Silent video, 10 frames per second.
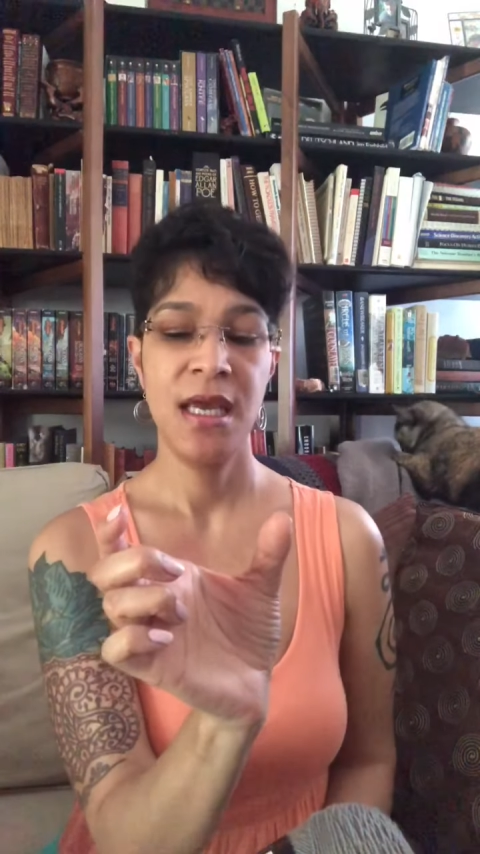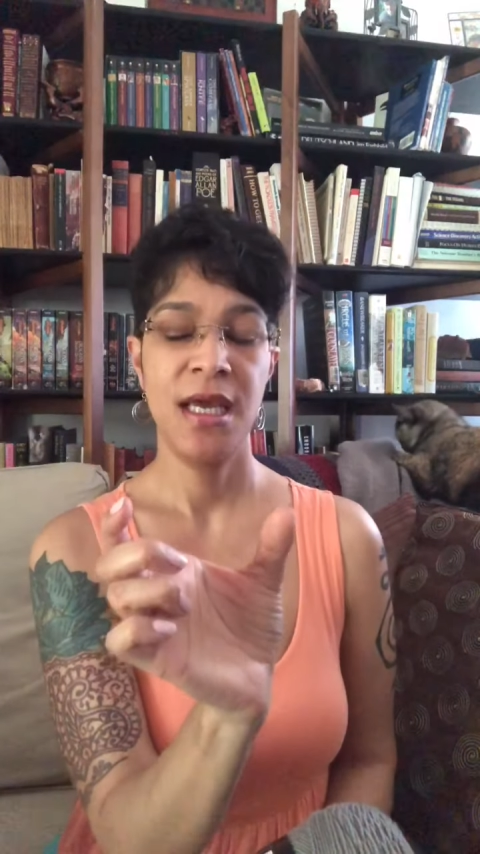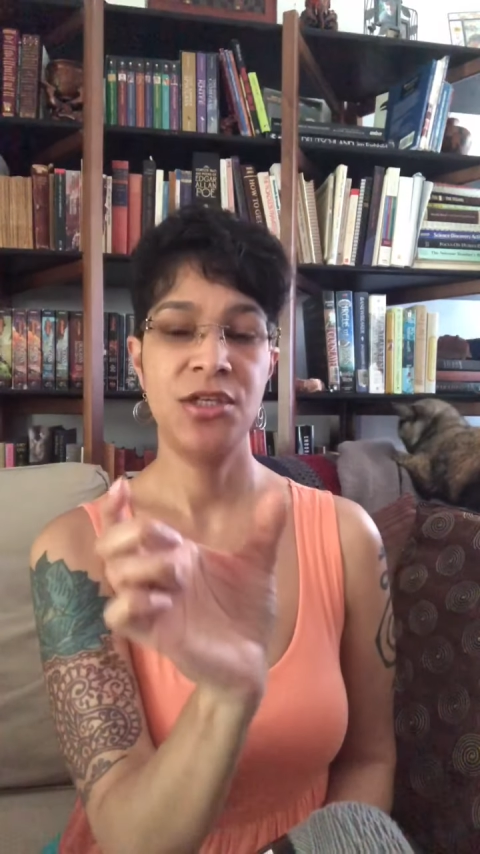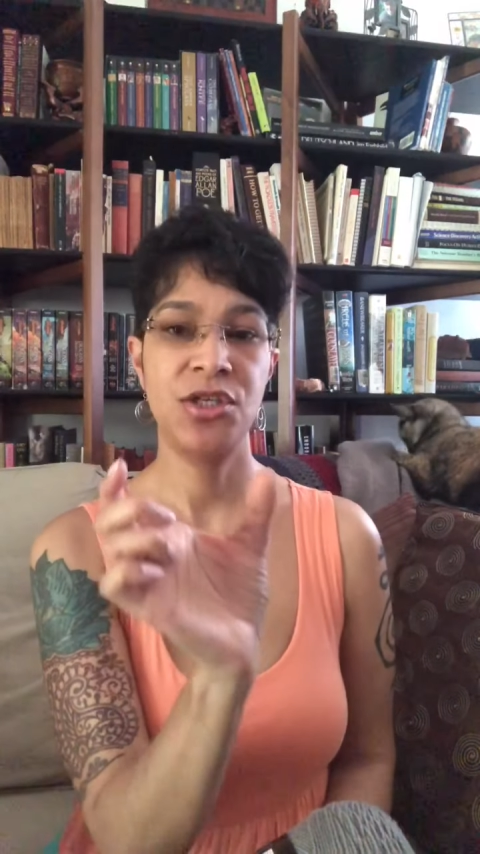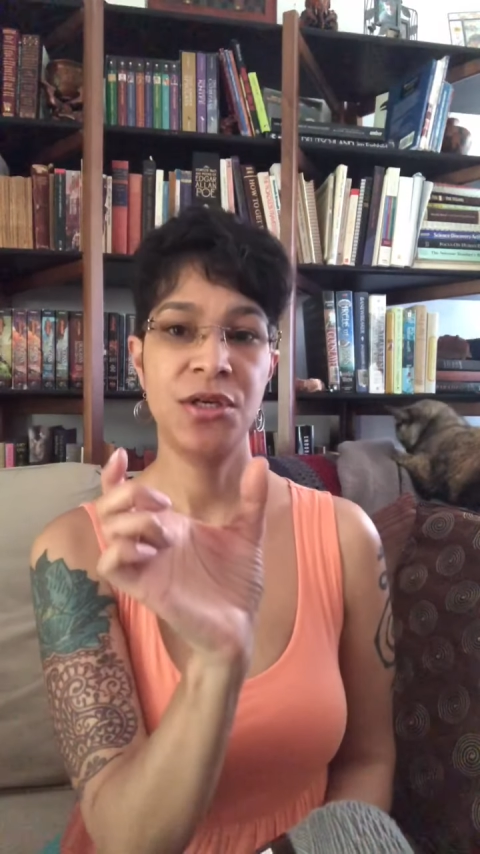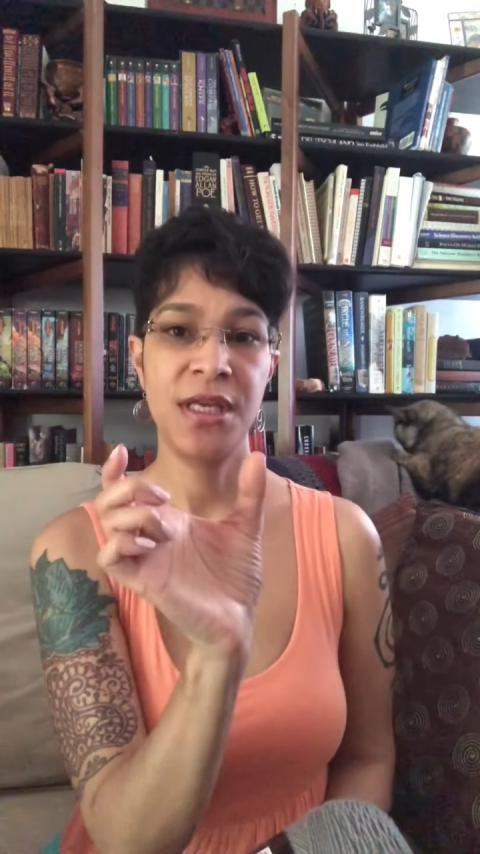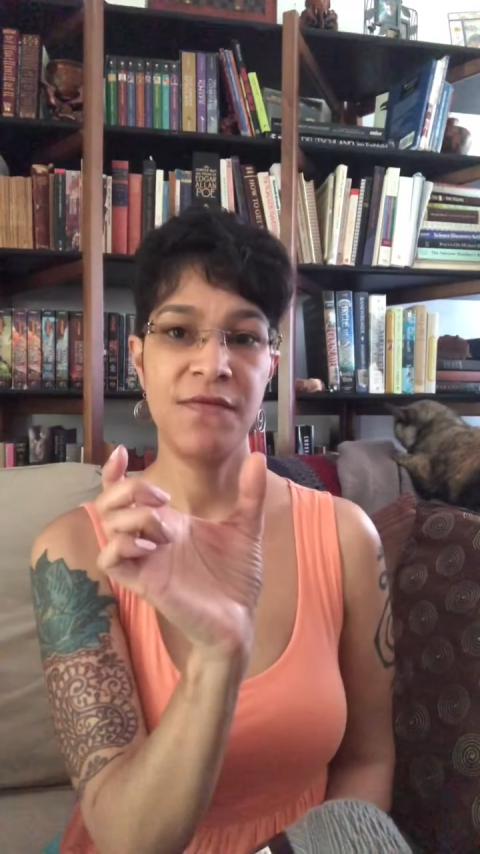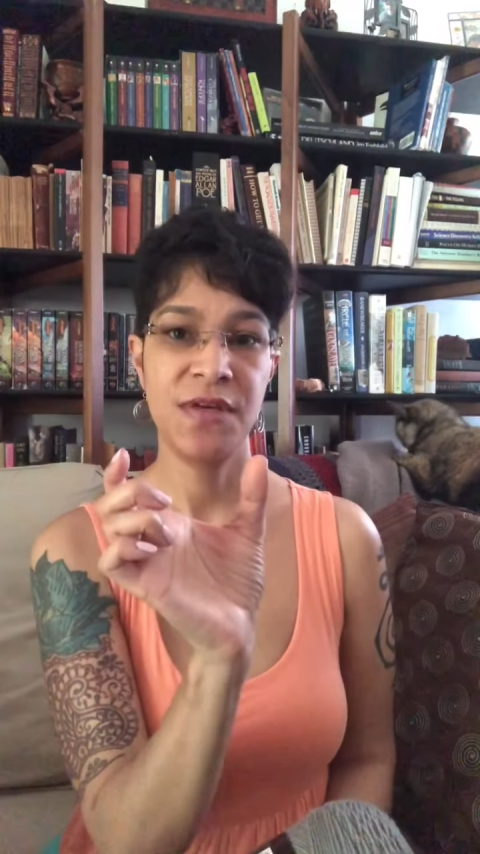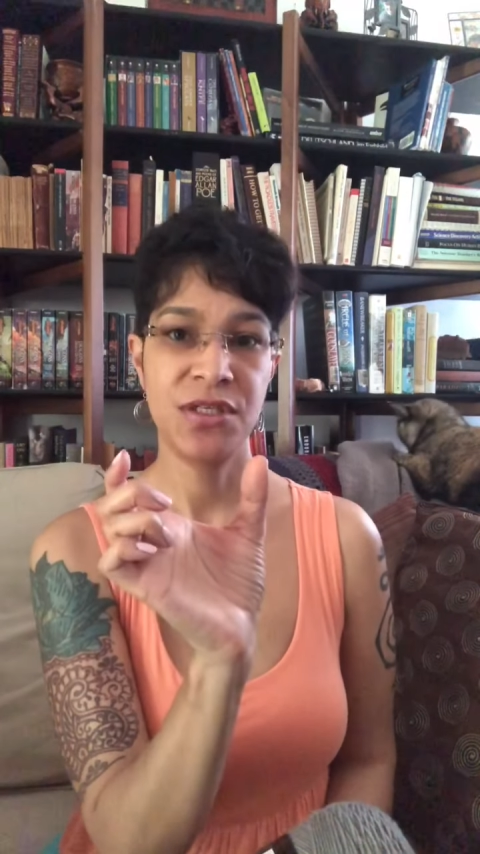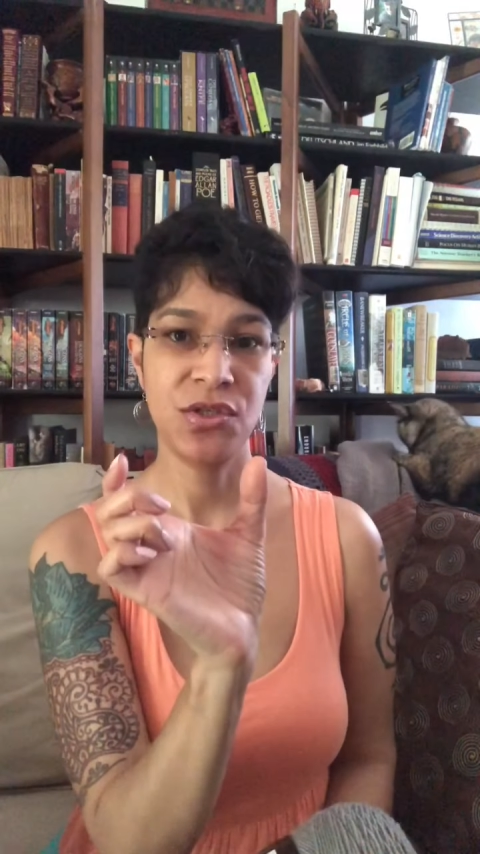It should
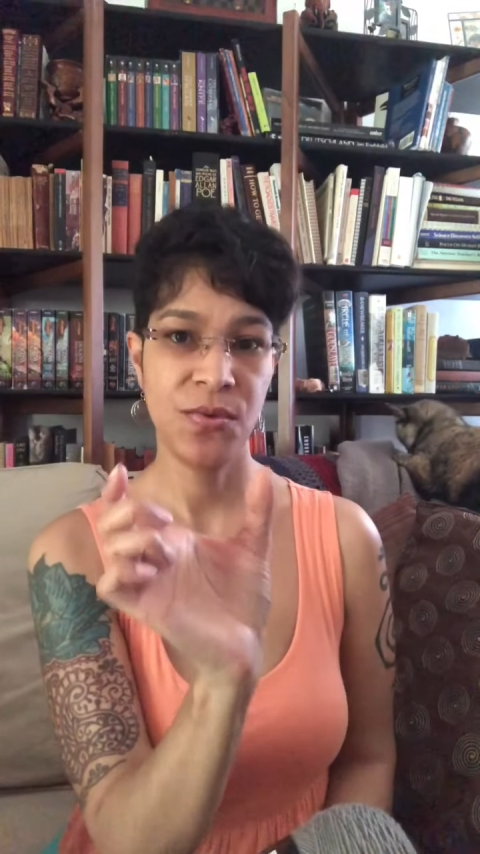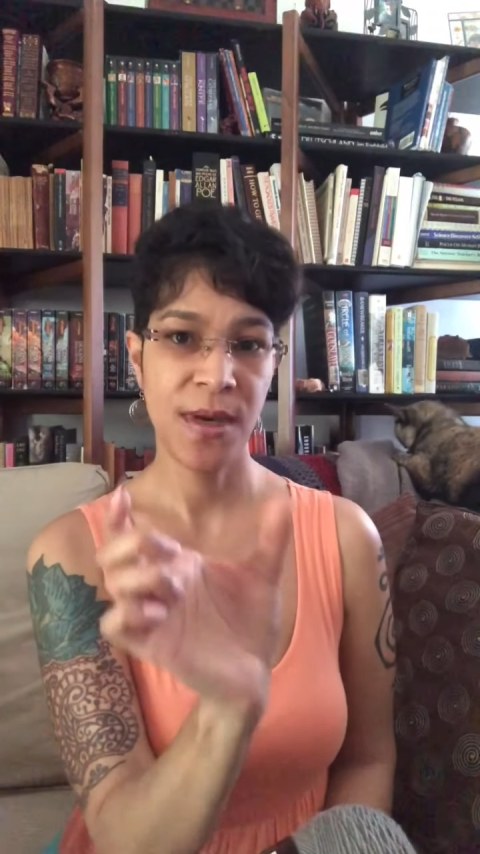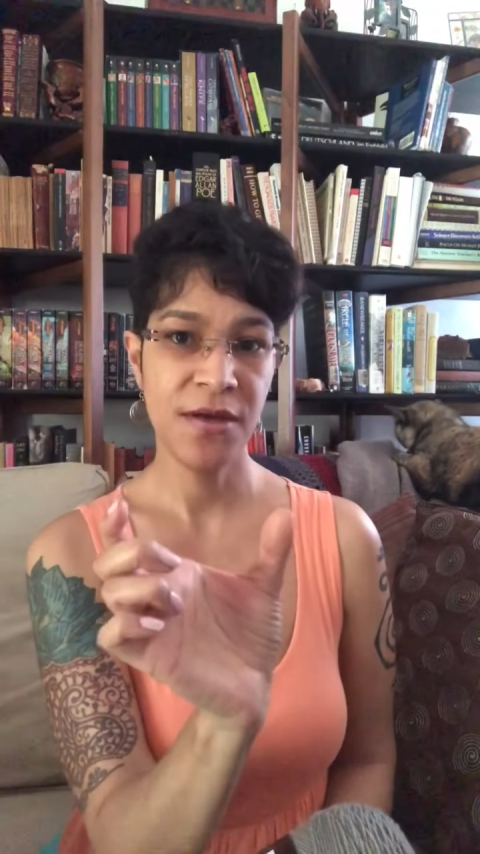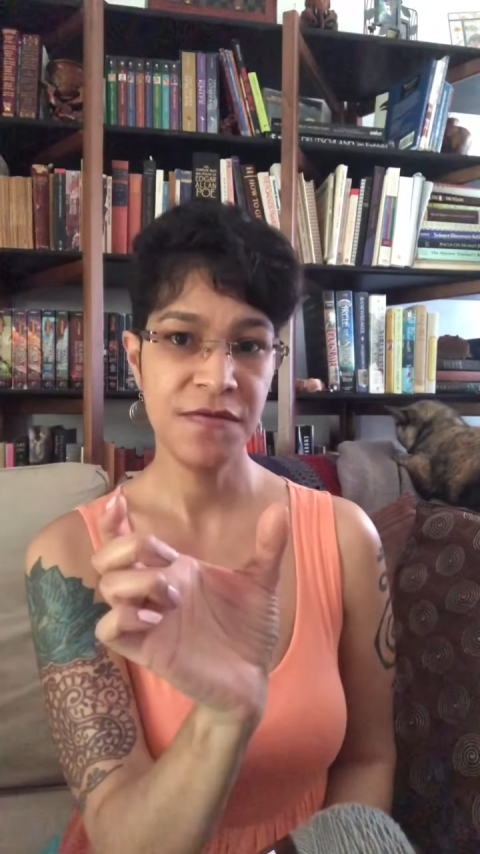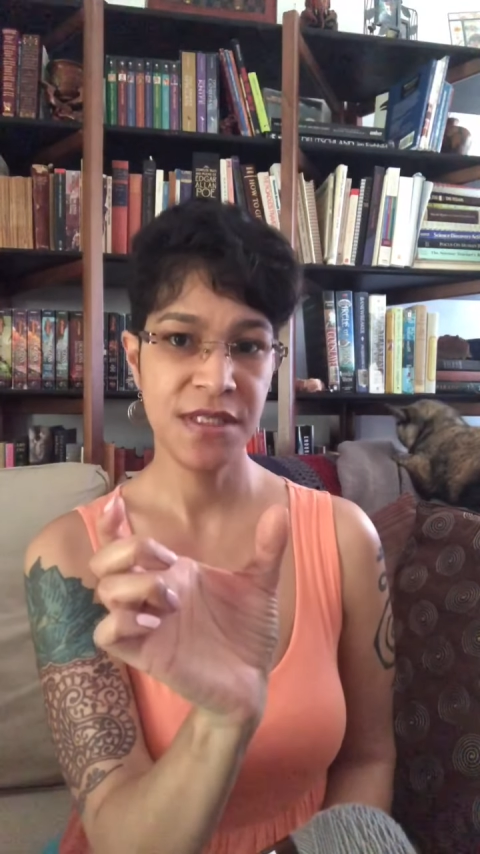give us 12